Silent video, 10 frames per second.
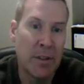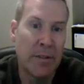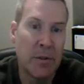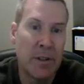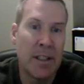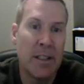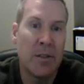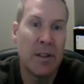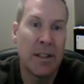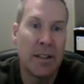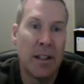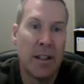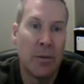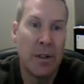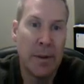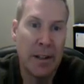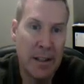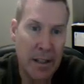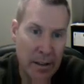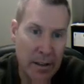so if interested, you can read about
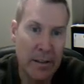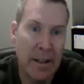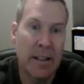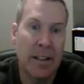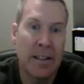it here and